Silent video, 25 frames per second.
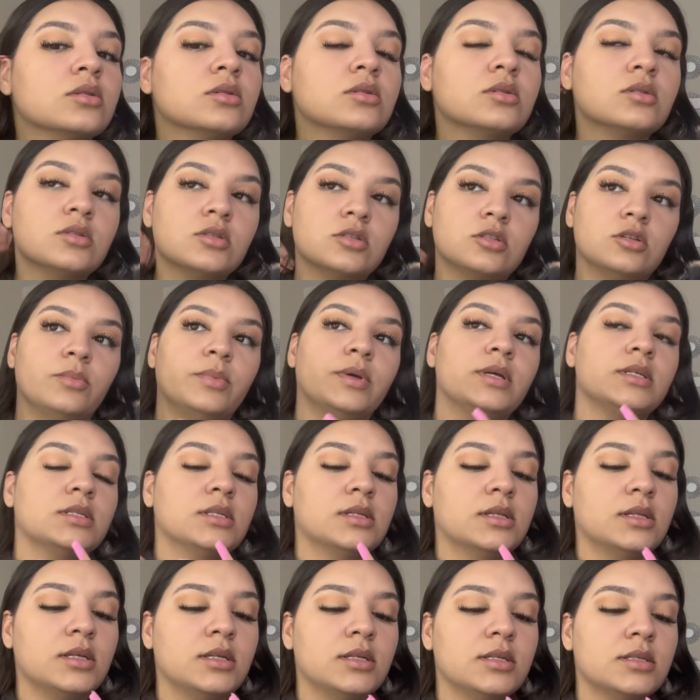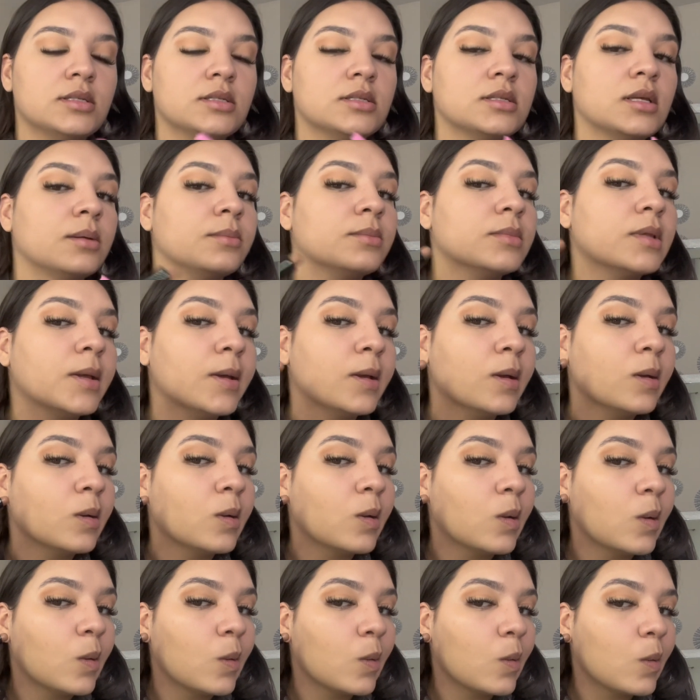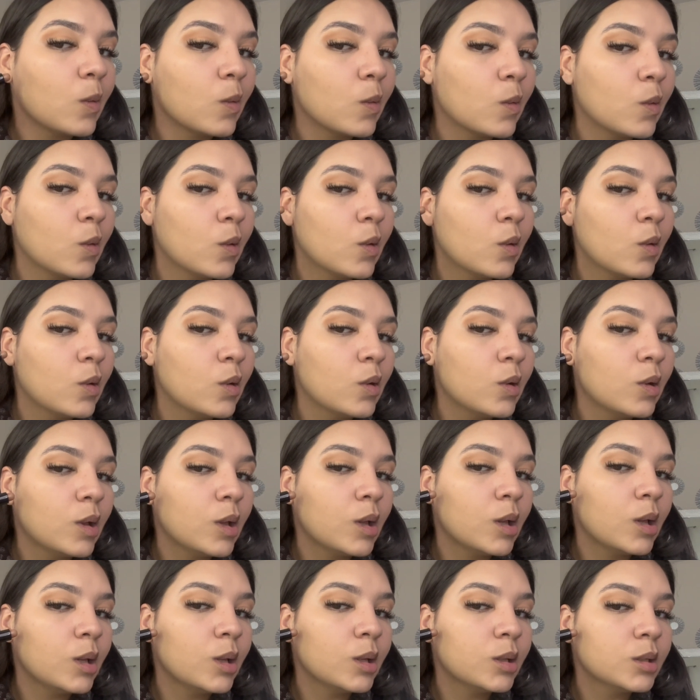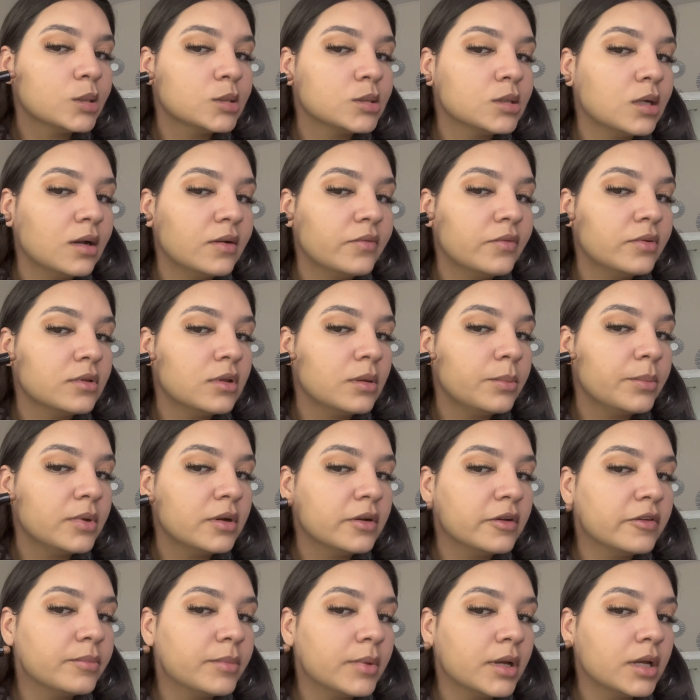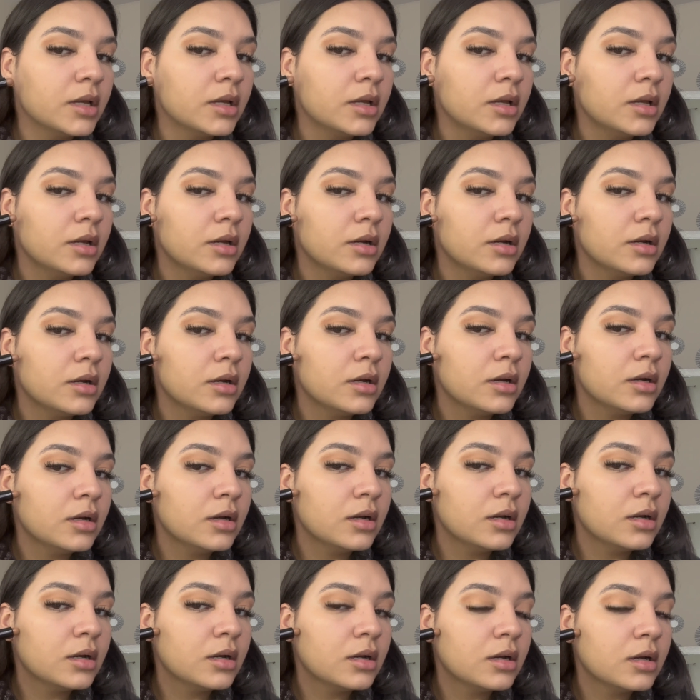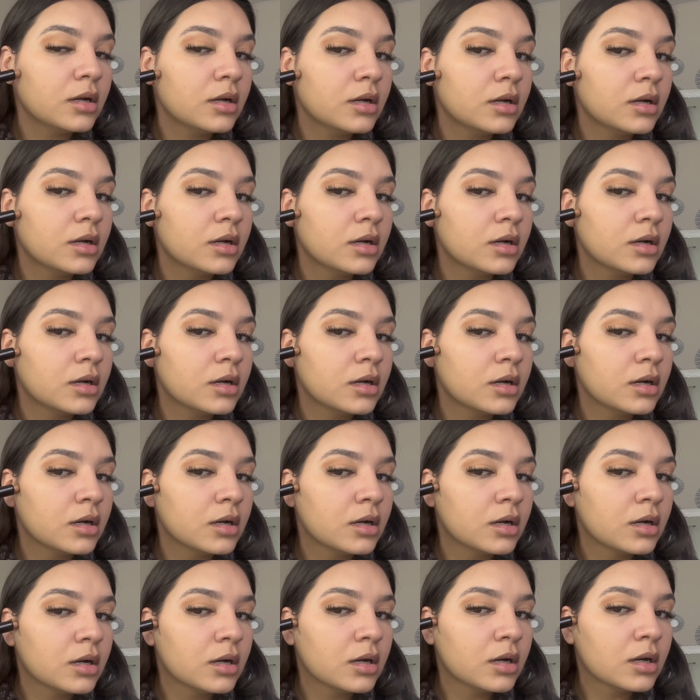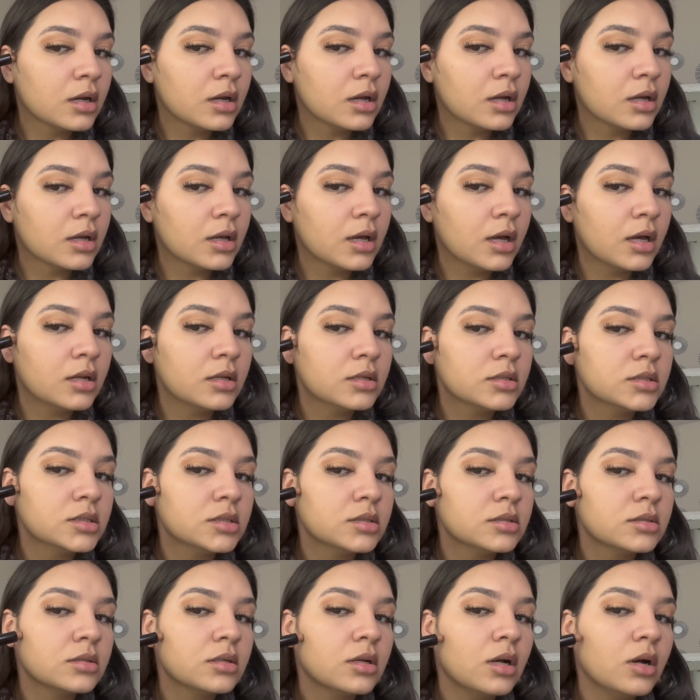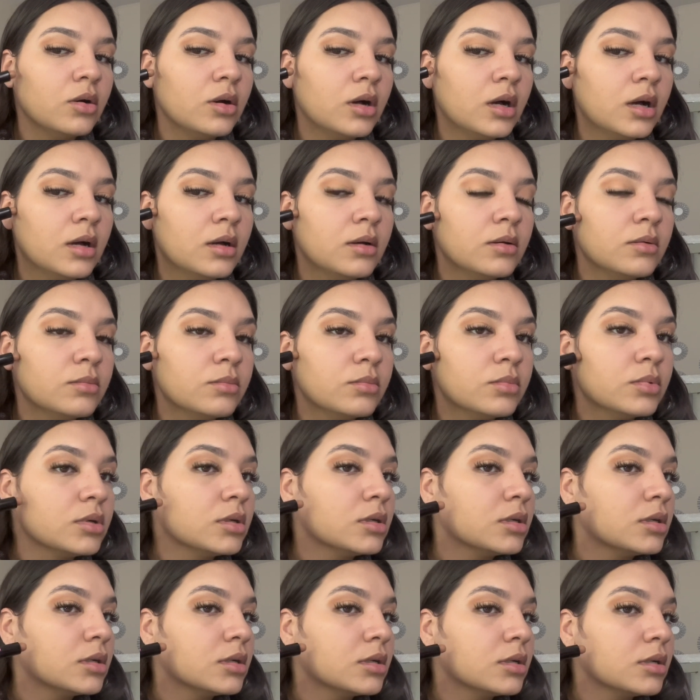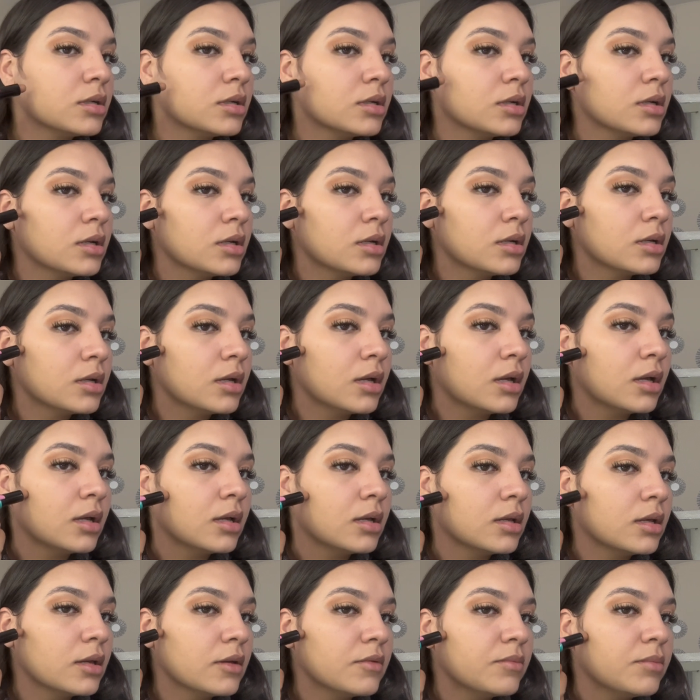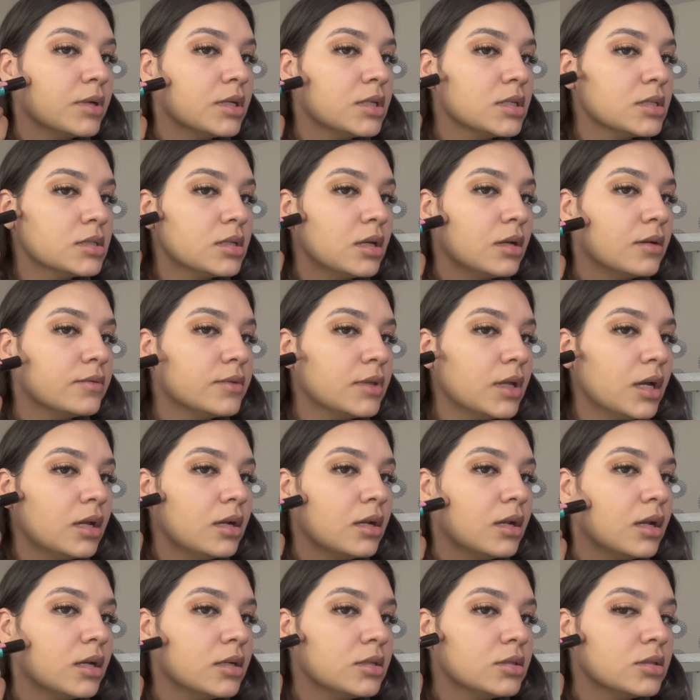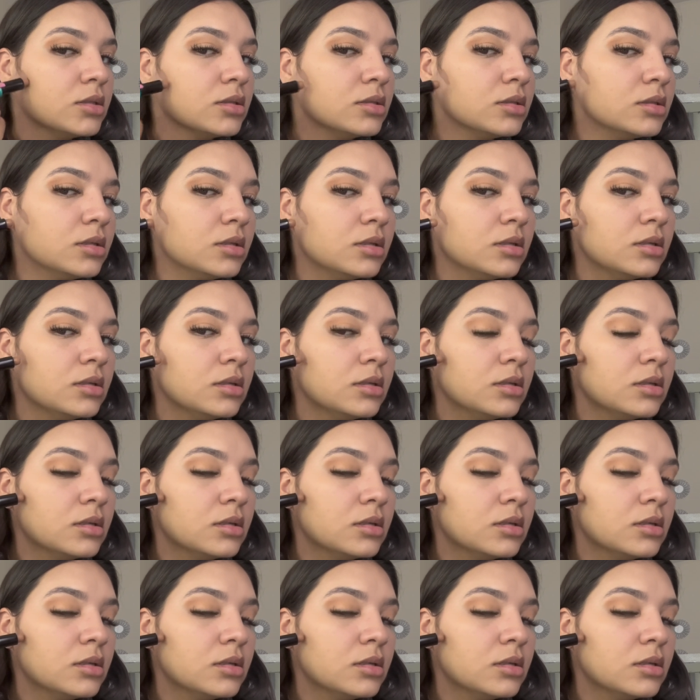So basically it's the same thing. Start from the middle of my ear and kind of just go up. Give myself that natural.